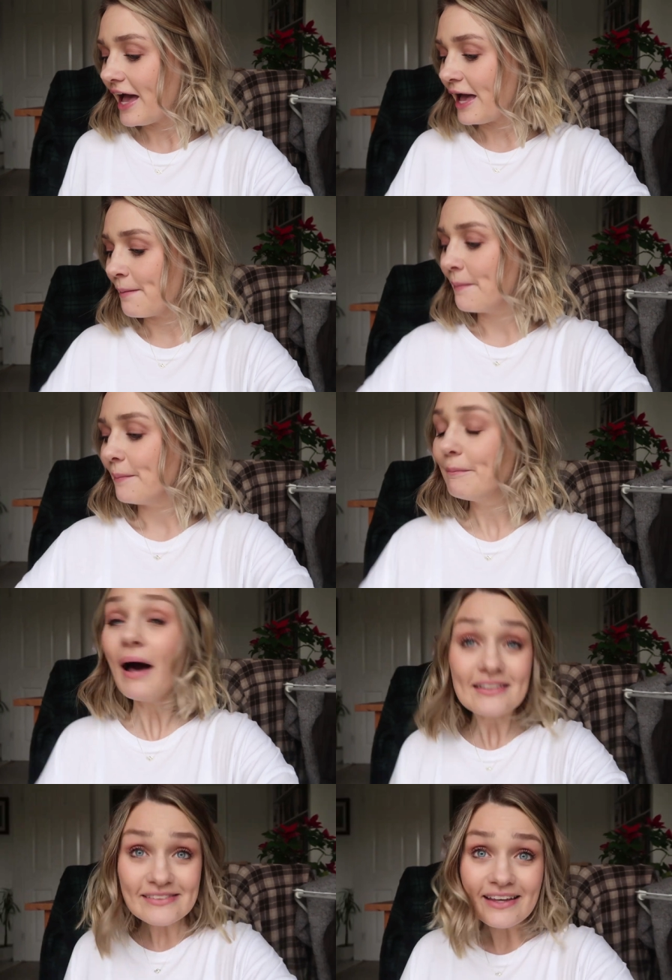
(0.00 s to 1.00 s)
Um,
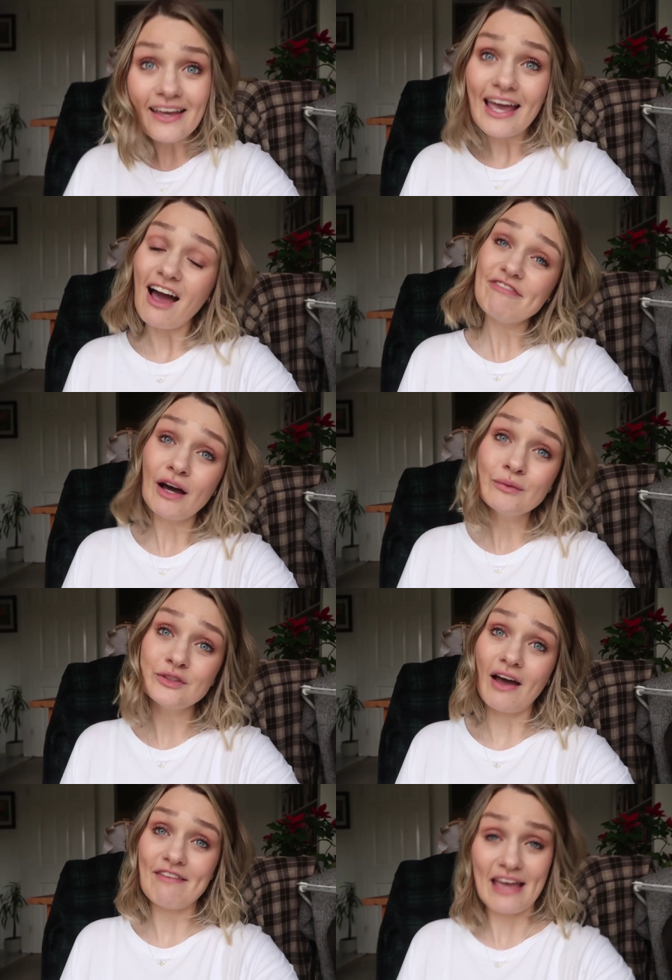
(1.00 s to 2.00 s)
but I
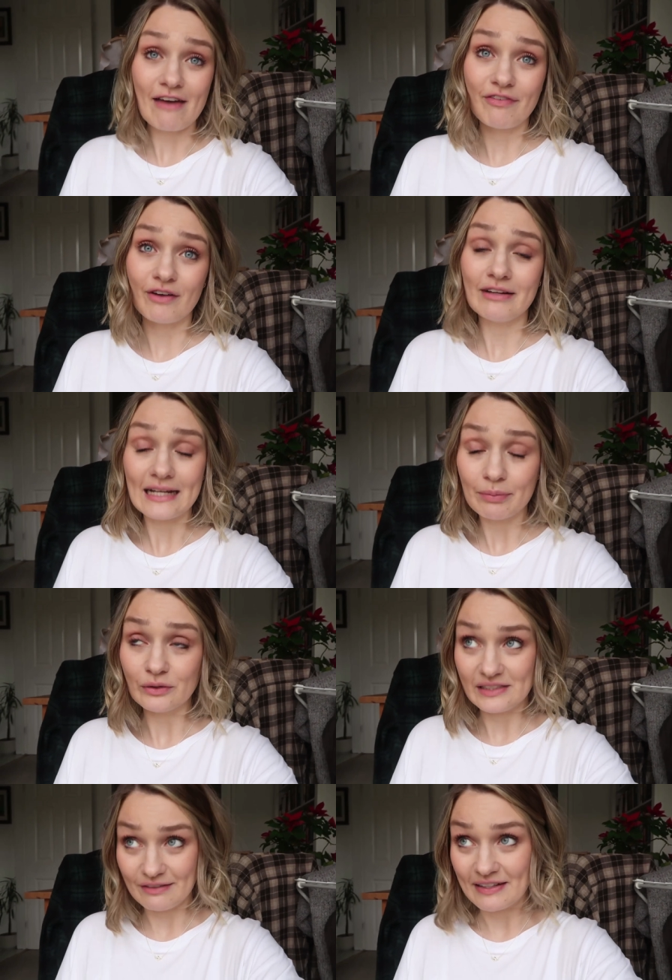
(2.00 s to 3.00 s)
found IVF a really
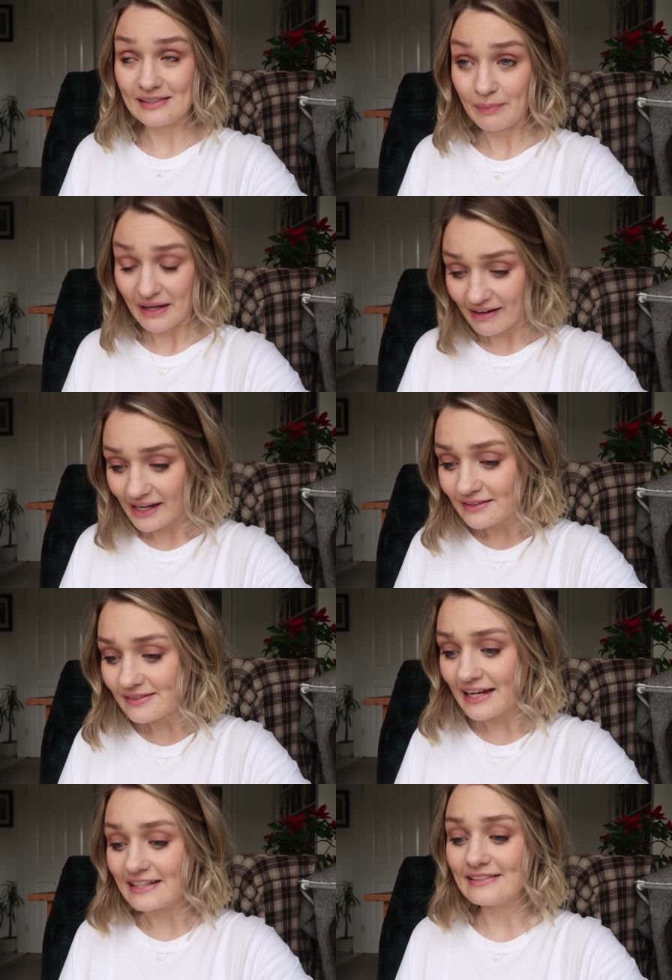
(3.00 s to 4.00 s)
positive
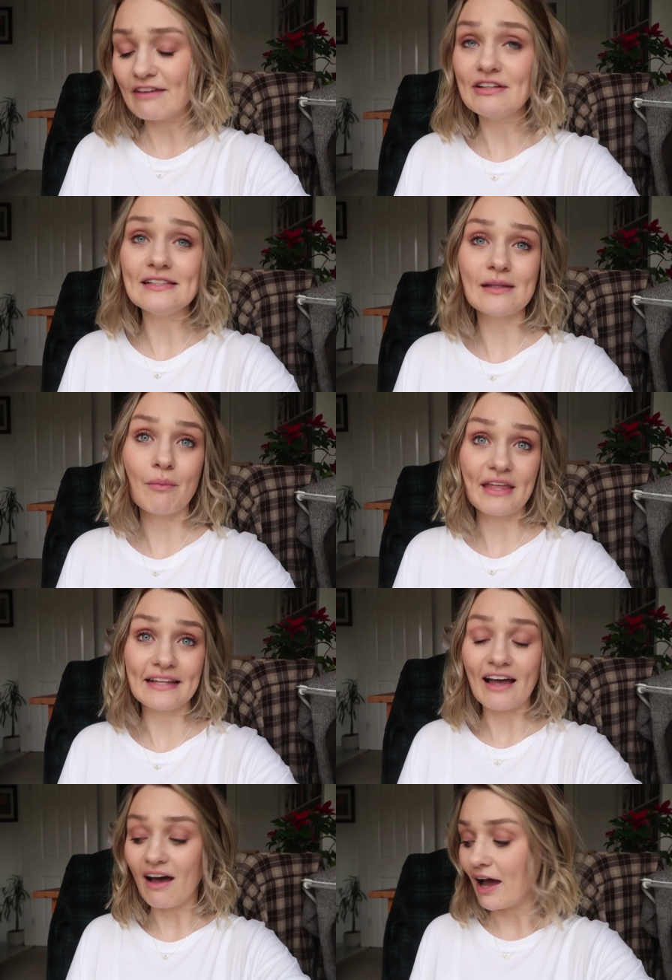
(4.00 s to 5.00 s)
experience and it's definitely
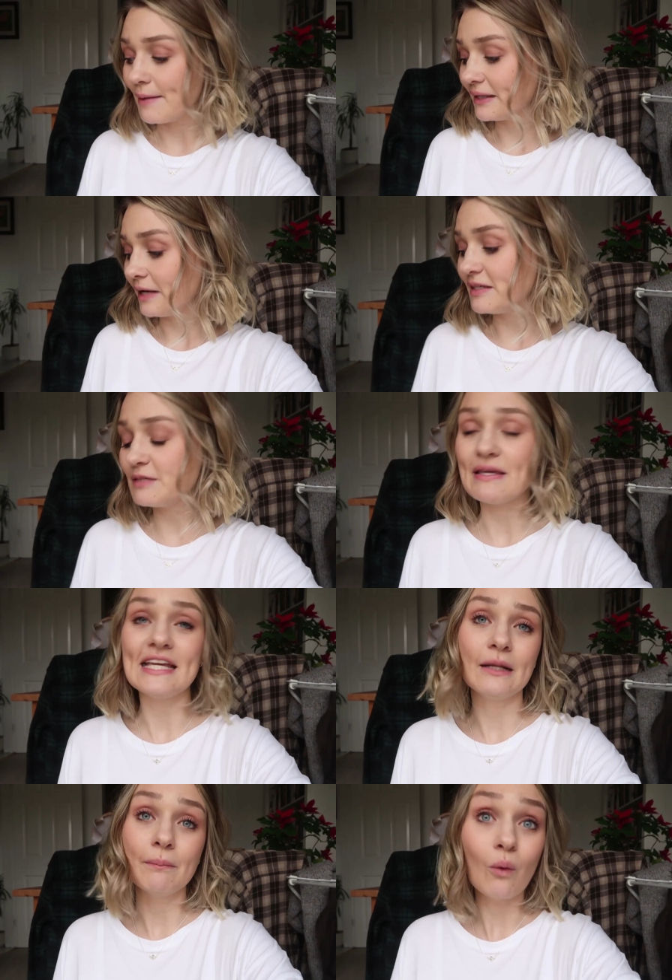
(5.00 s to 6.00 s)
something that I'm going to be
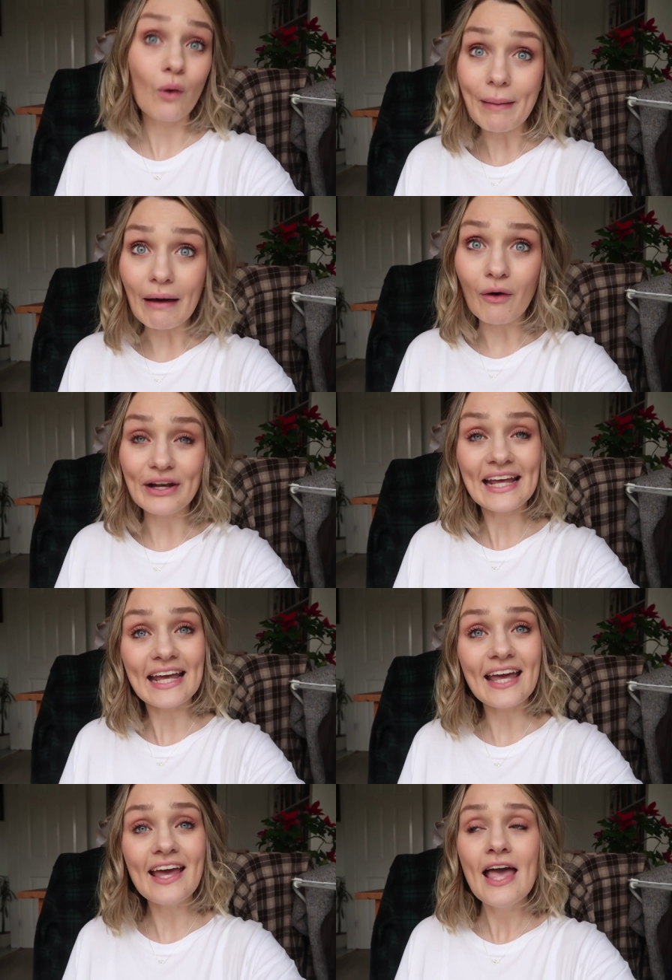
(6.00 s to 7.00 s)
speaking more about on
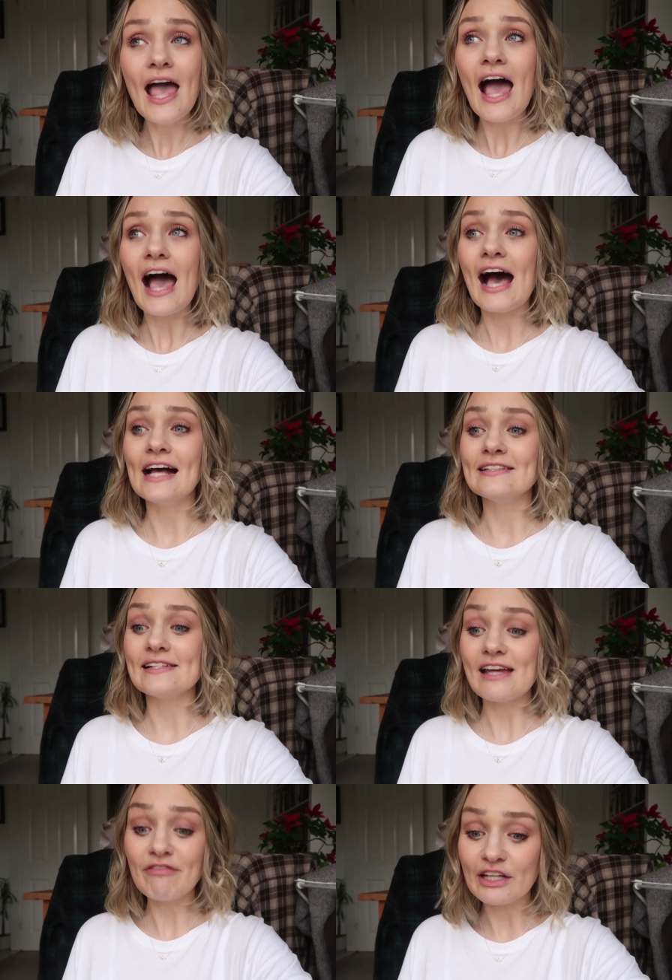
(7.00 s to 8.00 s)
here
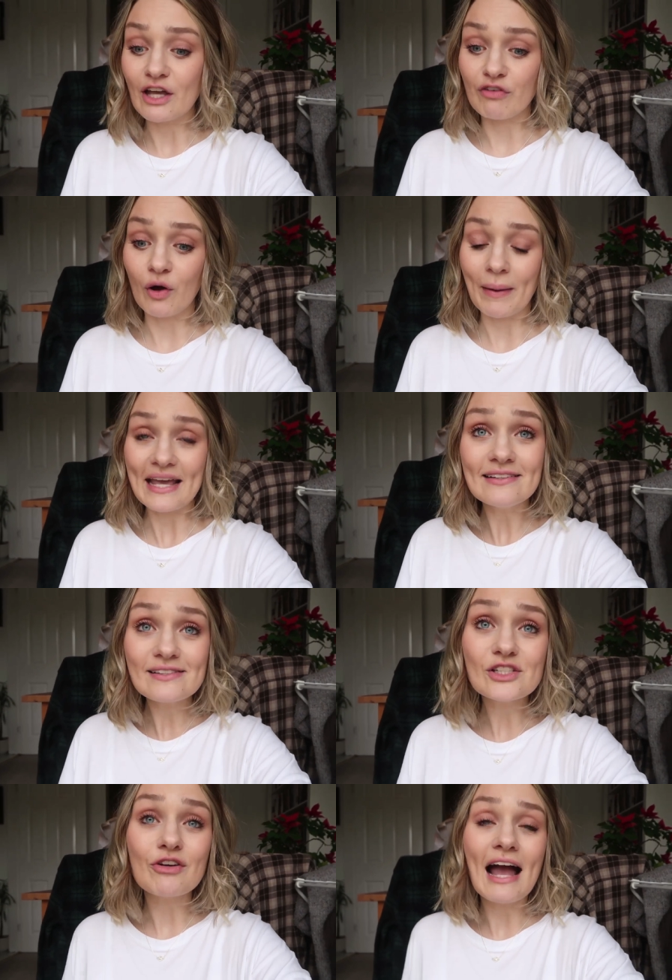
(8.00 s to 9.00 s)
and definitely over on my
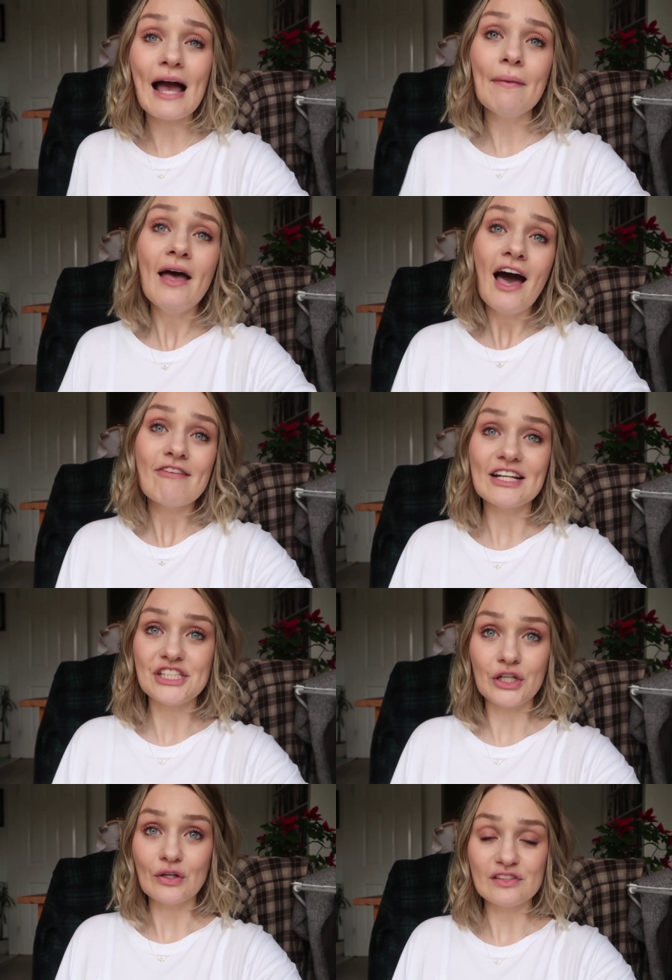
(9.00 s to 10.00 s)
Instagram. I've
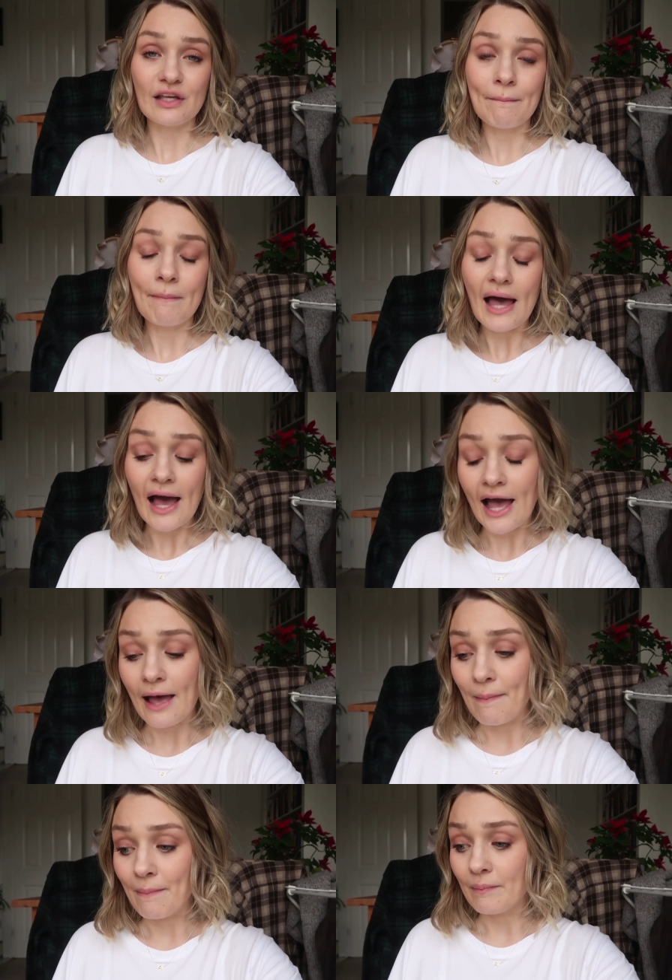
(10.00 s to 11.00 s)
actually got some
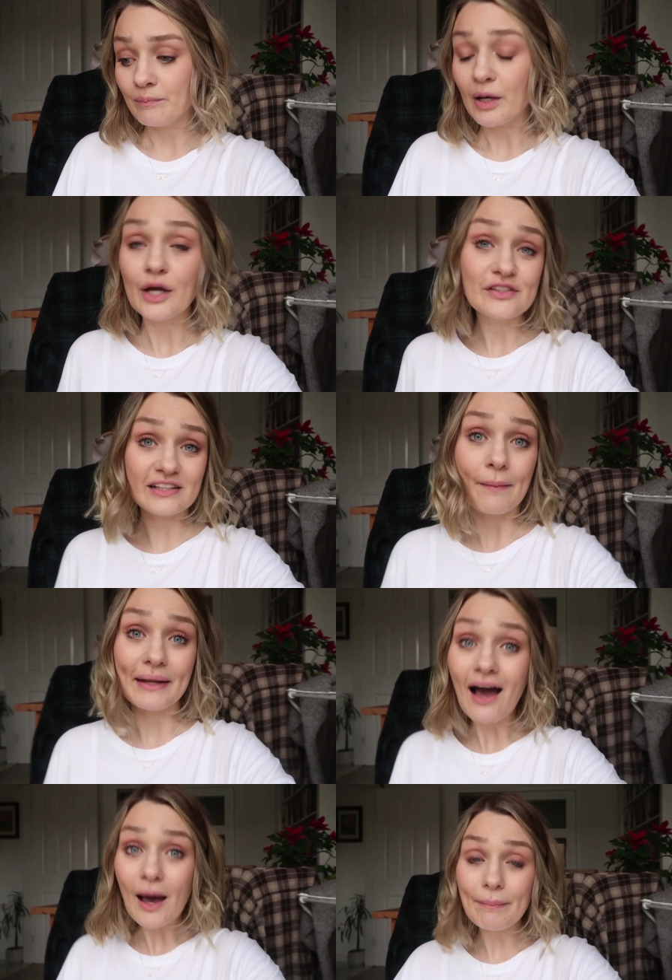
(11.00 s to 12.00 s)
um, posts
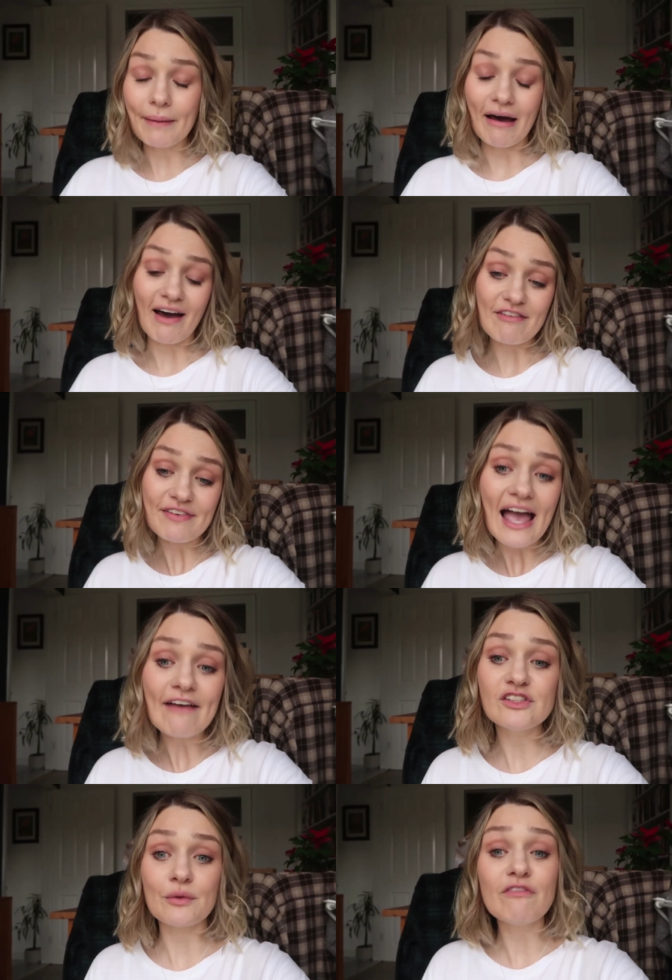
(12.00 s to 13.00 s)
coming up about
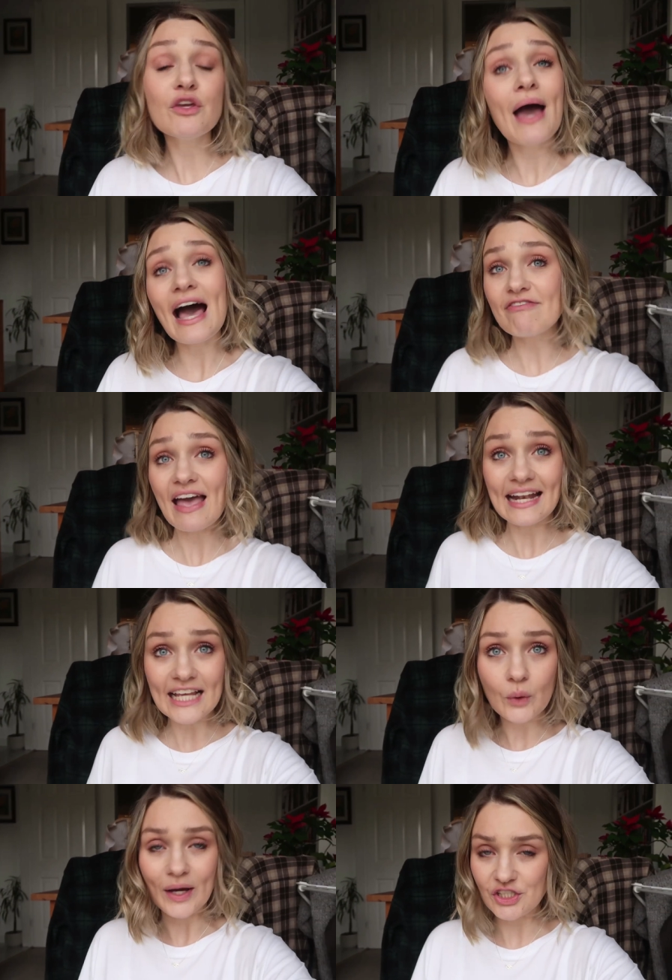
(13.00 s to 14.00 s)
IVF so if you have
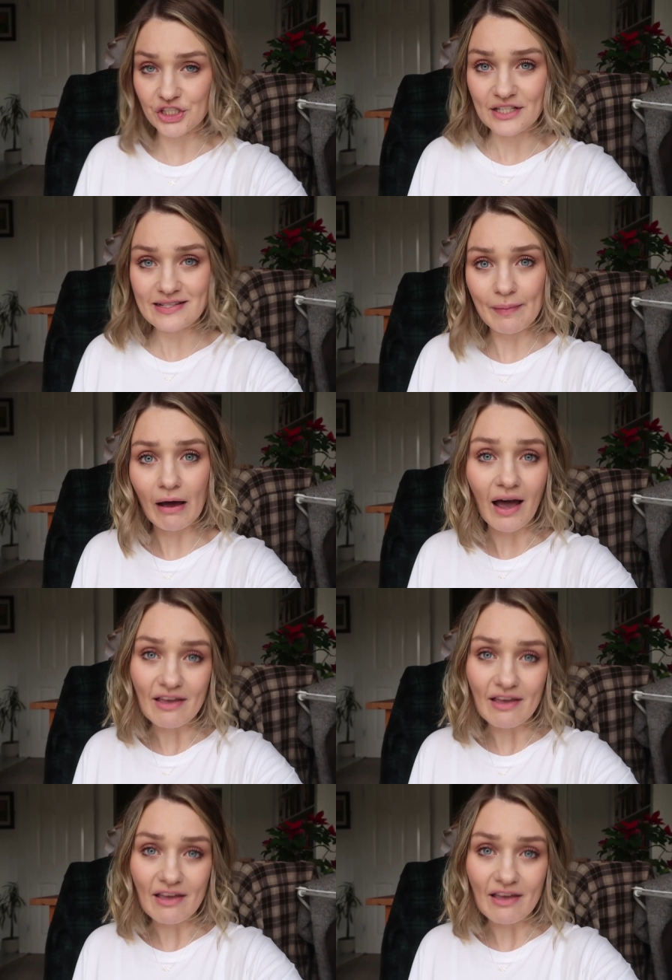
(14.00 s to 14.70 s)
any questions about